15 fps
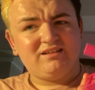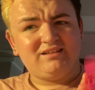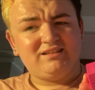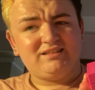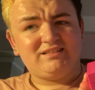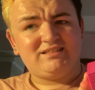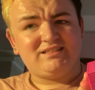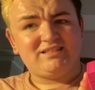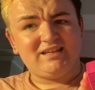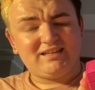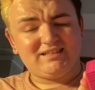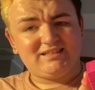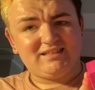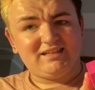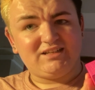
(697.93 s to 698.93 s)

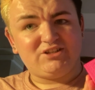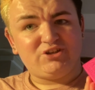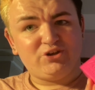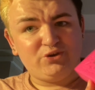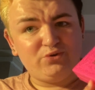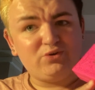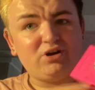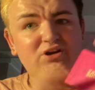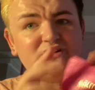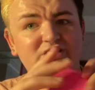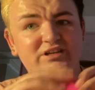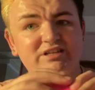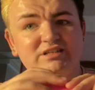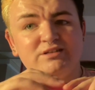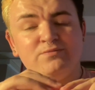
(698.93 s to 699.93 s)

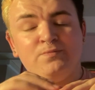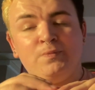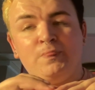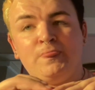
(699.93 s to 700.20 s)
$62.